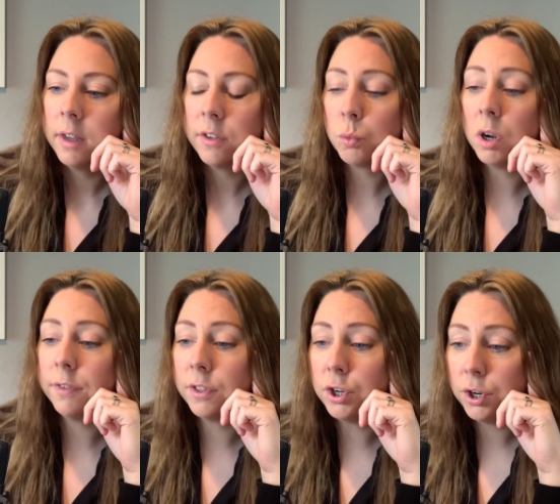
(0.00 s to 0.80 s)
It's one
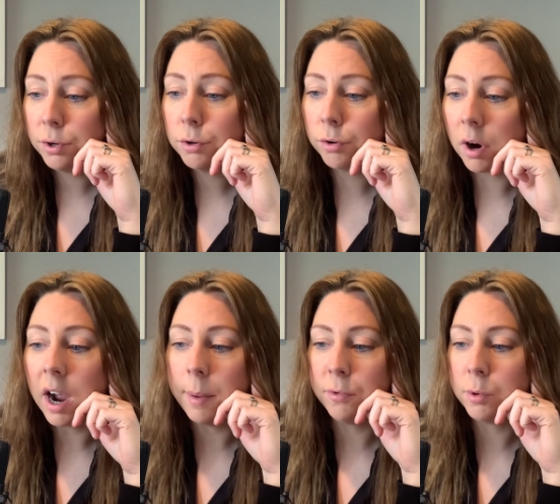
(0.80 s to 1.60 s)
of the new
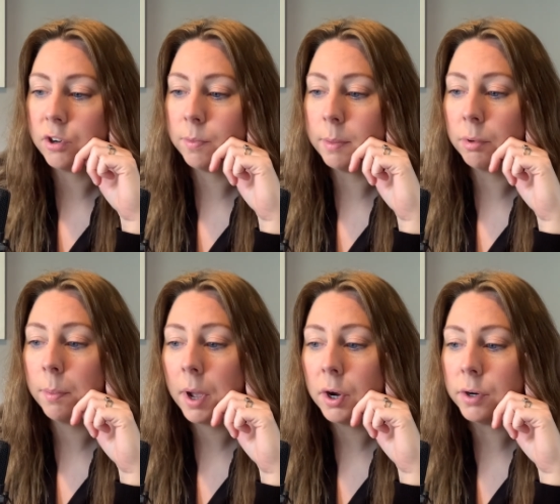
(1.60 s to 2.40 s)
crimes which has been
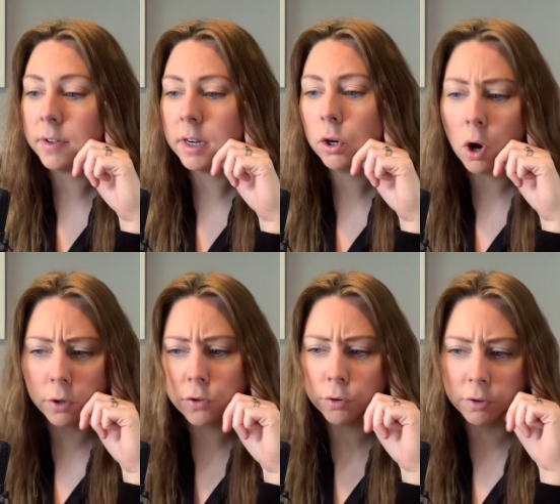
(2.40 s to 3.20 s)
proposed in a
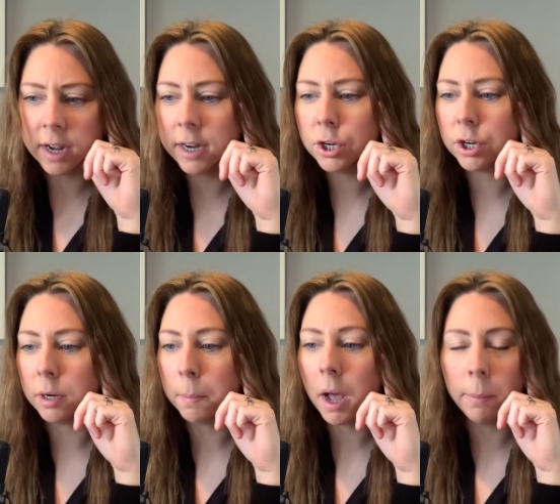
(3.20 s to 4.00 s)

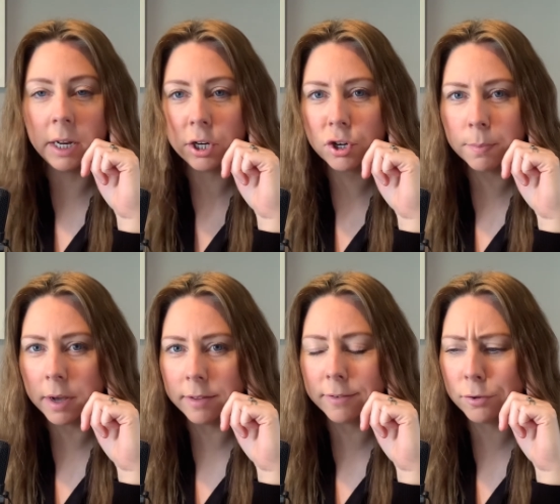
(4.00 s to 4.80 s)
consultation published
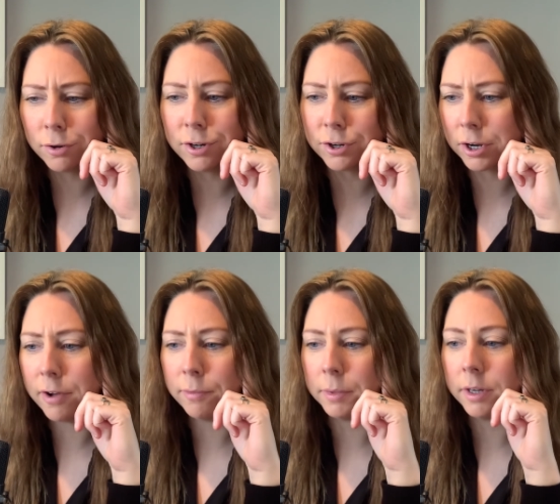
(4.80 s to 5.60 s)
by the Scottish
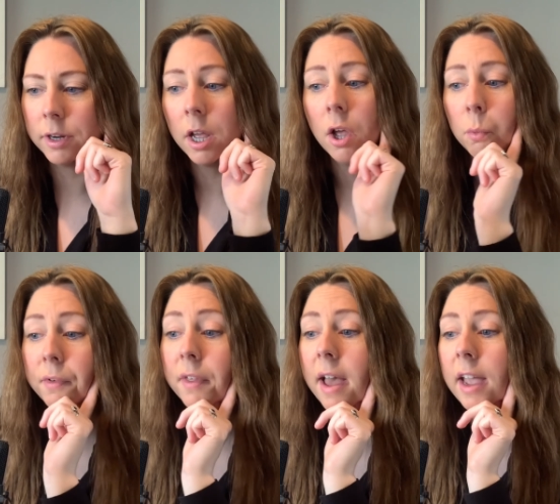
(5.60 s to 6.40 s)
Government
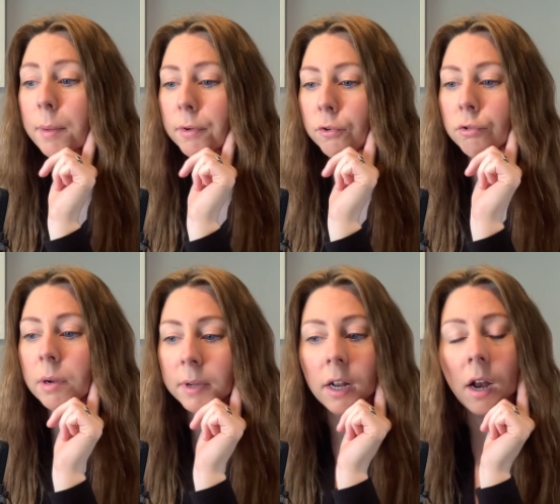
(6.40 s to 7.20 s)
with the aim of
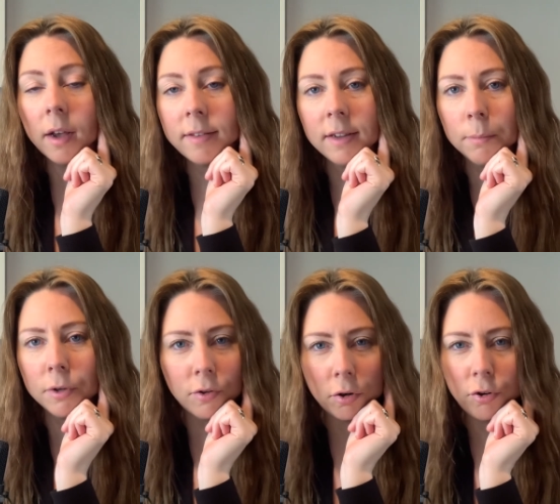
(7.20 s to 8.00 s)
criminalising
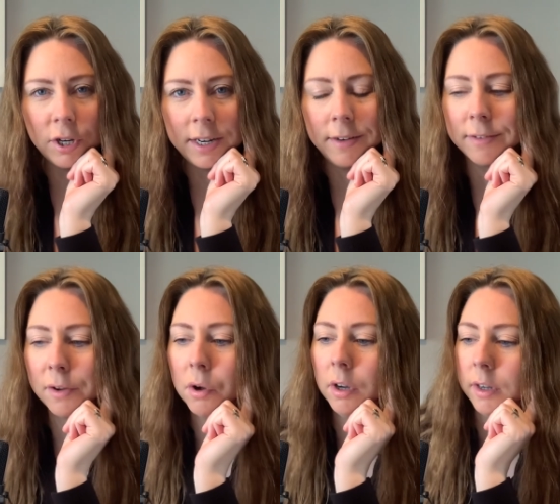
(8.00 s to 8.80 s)
misogyny in
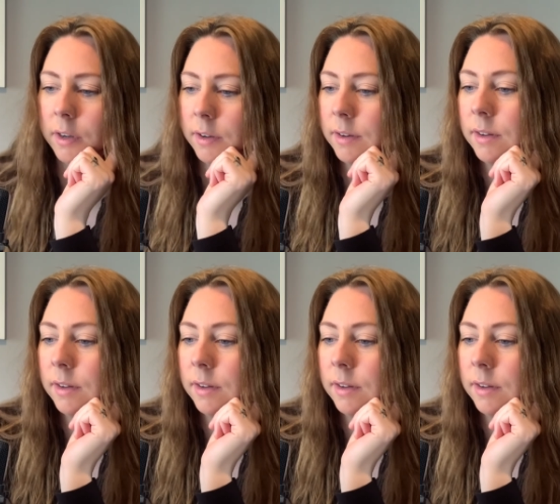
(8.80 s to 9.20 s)
Scotland.